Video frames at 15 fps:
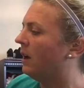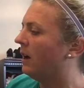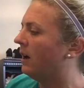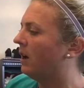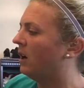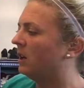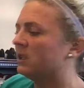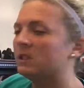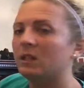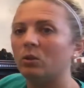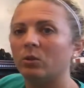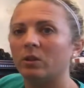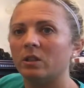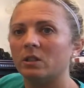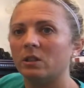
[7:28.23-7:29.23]
Augustine
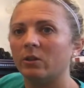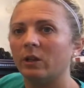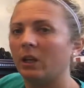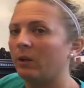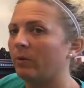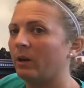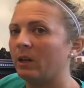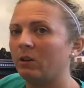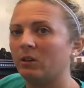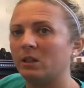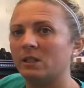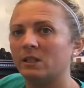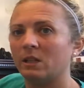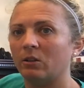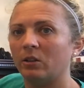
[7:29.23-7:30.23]
North is located right here in
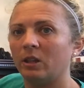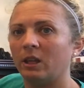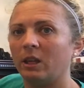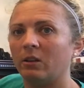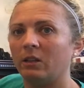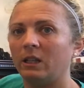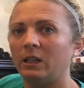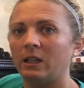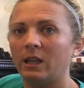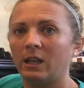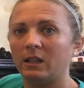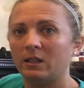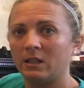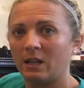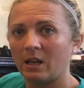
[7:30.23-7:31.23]
the center of the county,
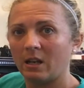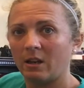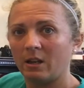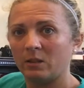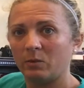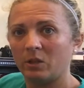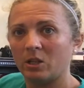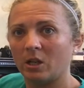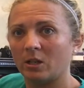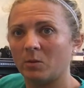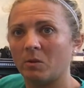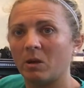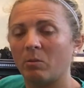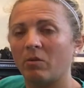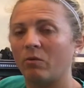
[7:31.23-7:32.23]
and as we talked
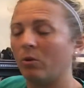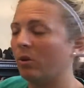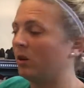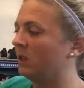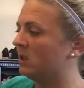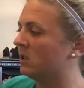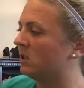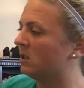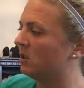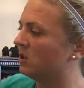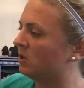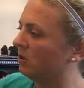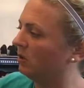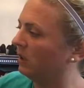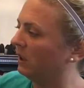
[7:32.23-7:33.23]
about before, it's
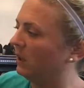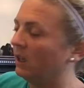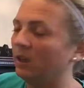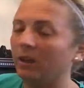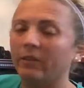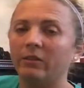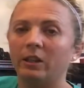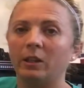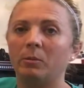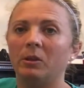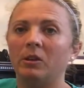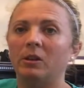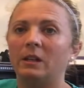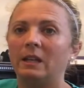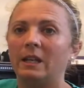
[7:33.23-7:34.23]
certainly a lovely
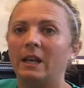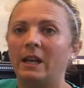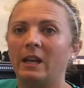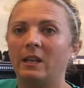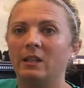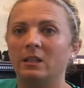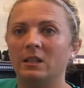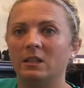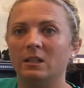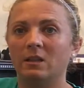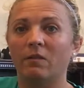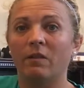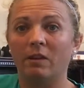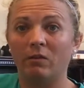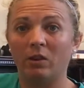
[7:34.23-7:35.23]
community and is
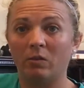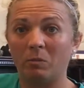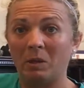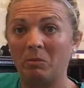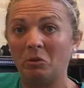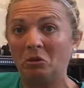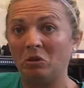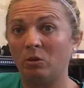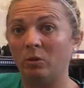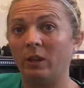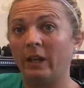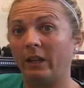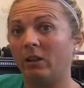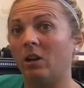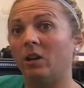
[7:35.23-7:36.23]
a favorite of people who
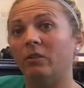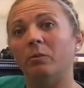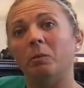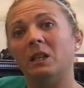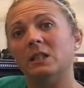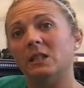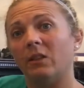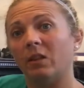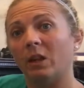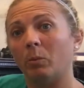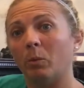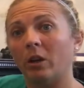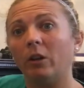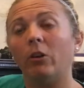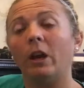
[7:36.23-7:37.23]
like golf because they've got a
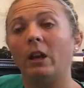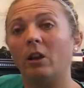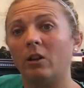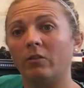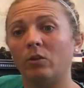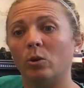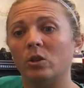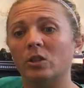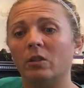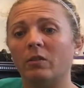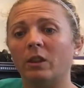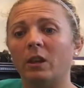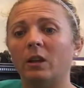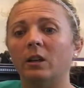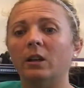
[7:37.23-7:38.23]
pretty great golf course
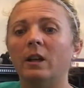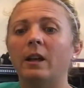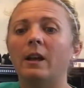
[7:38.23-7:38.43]
over there.